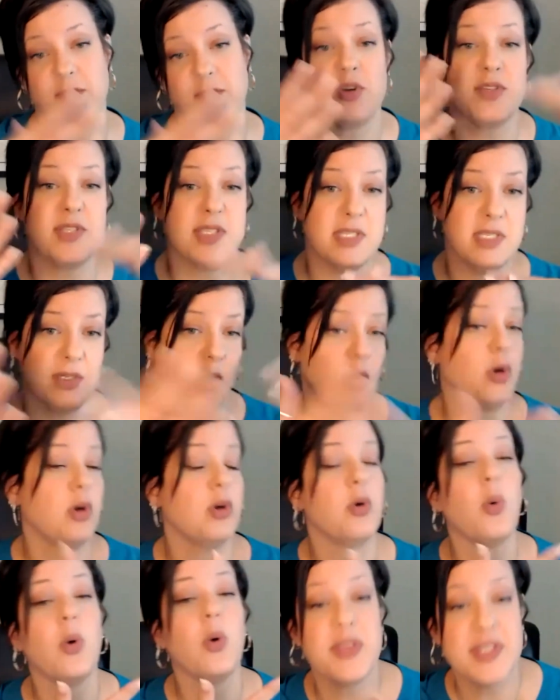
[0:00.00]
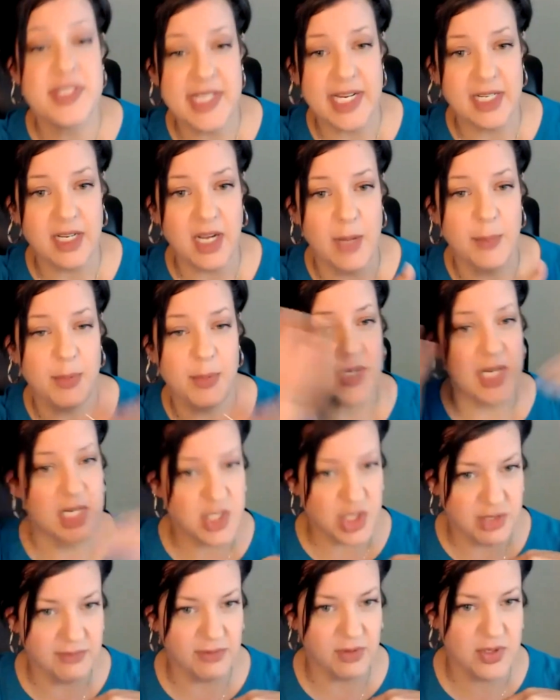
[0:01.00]
or orthostatic
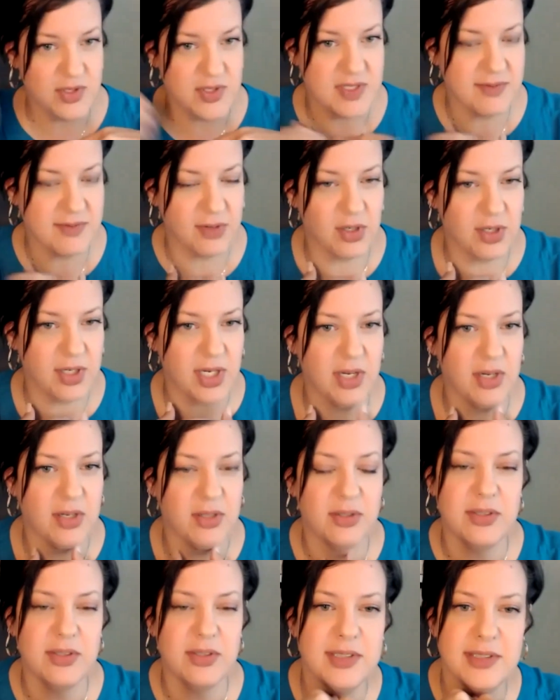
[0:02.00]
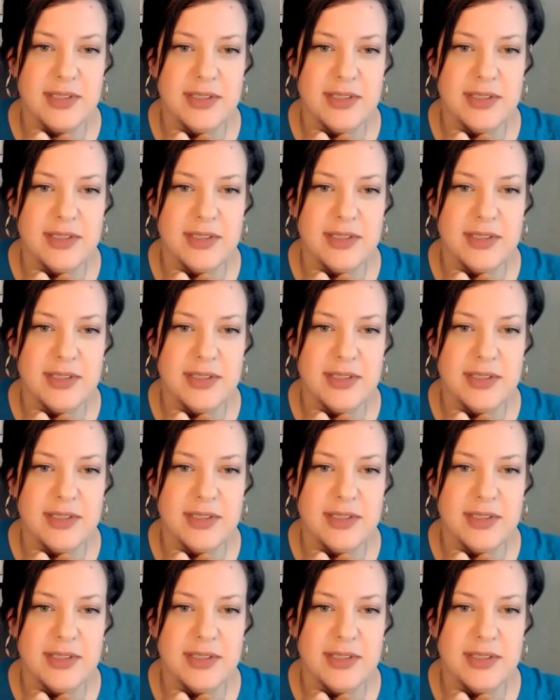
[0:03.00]
hypotension versus vertigo?